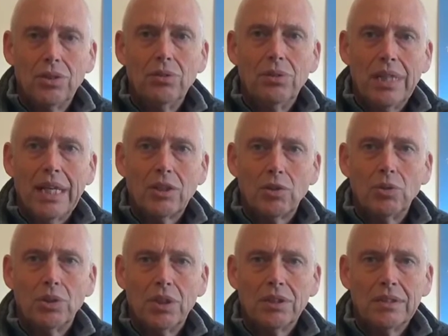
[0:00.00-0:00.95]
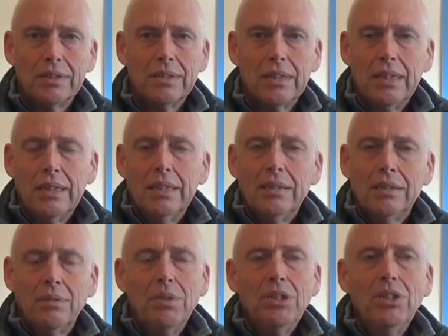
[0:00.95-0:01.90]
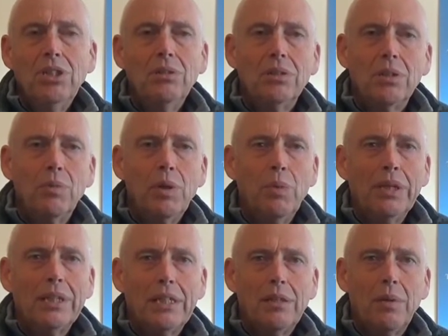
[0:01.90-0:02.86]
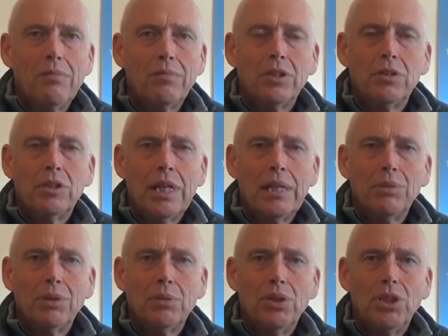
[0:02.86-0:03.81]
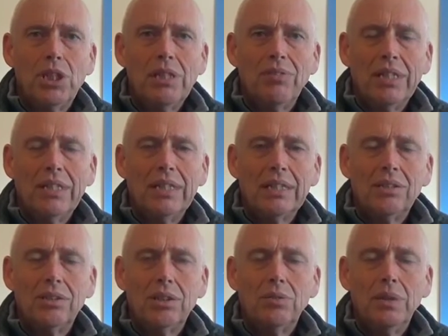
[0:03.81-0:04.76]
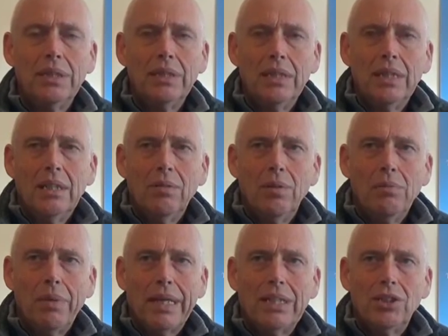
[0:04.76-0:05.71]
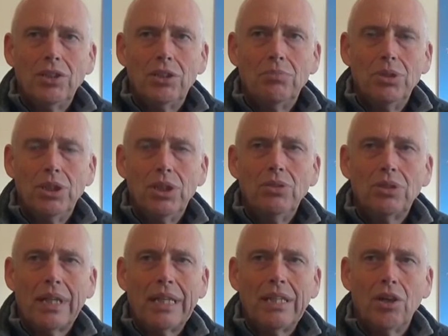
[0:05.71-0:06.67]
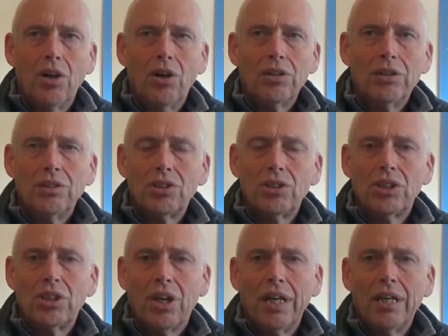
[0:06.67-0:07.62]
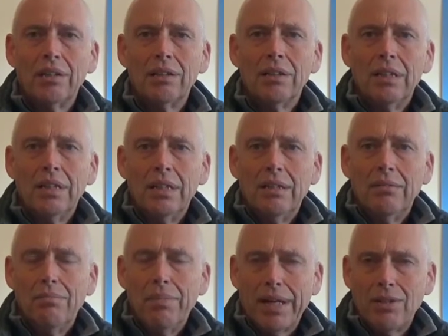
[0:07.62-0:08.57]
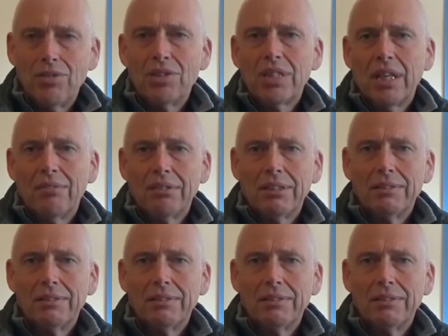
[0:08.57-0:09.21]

through the actual cotton. So we knew that we weren't going to be able to achieve anything until we managed to produce a cotton style mattress cover.